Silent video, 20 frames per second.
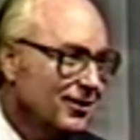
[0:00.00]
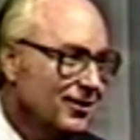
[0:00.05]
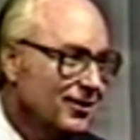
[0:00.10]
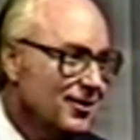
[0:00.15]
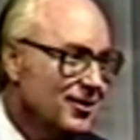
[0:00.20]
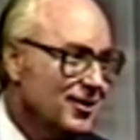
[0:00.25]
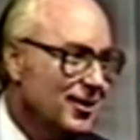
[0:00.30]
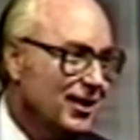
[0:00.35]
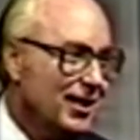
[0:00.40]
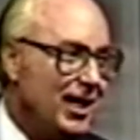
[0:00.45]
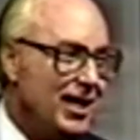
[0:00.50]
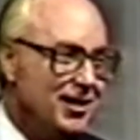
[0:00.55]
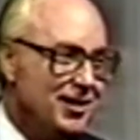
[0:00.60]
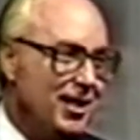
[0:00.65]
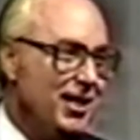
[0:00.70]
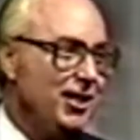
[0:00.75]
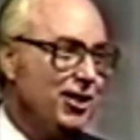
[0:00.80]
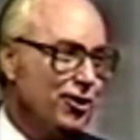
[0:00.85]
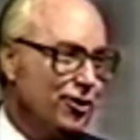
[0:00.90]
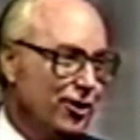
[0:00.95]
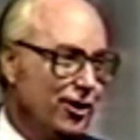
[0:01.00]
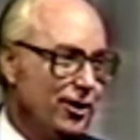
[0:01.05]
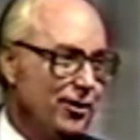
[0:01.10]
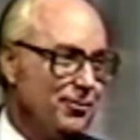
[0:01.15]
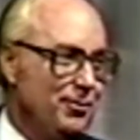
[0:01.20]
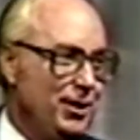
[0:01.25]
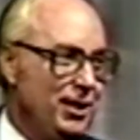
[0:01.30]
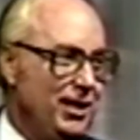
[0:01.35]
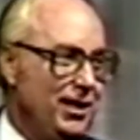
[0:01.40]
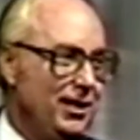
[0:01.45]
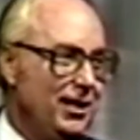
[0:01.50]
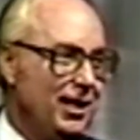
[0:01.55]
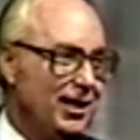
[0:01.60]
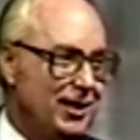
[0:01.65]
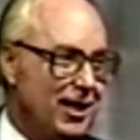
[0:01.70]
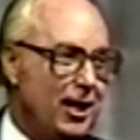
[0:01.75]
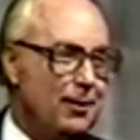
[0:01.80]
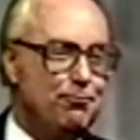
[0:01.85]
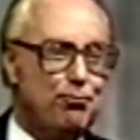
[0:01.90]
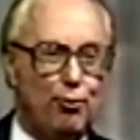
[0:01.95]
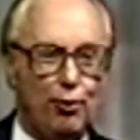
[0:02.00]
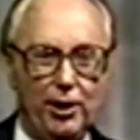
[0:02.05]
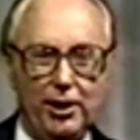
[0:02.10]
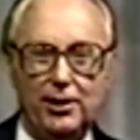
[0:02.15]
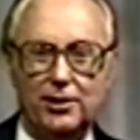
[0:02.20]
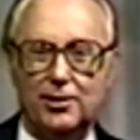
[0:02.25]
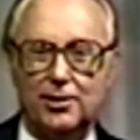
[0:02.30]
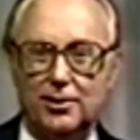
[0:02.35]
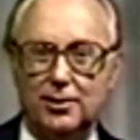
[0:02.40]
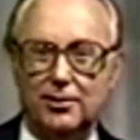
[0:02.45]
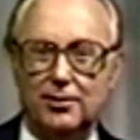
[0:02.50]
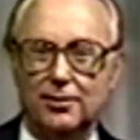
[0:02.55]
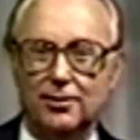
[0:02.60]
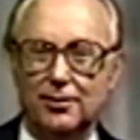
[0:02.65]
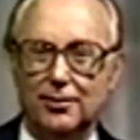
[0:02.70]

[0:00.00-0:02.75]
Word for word: Said, I think you're going to be, at that point,